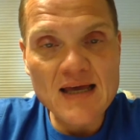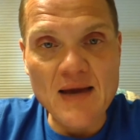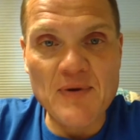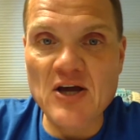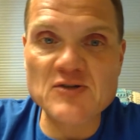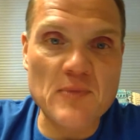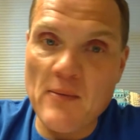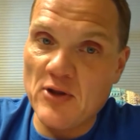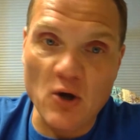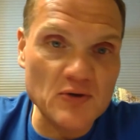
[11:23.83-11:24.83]
Because
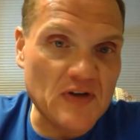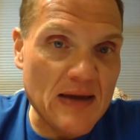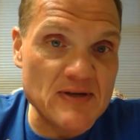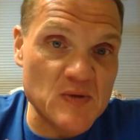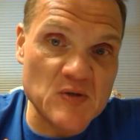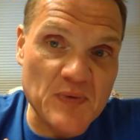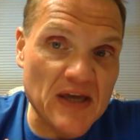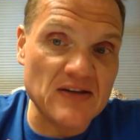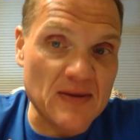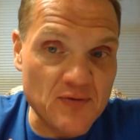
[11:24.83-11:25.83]
remember, the whole time he's been
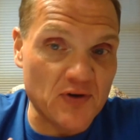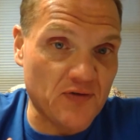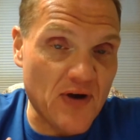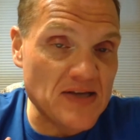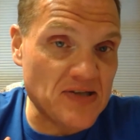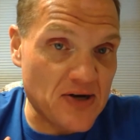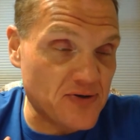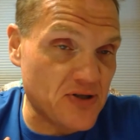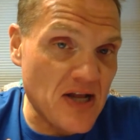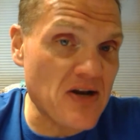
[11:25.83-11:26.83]
speaking to them through a translator,
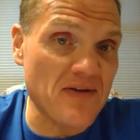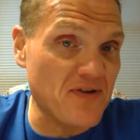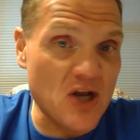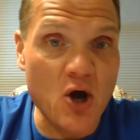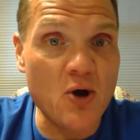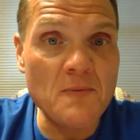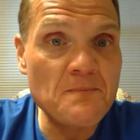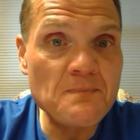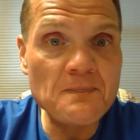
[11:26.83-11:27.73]
so they didn't even know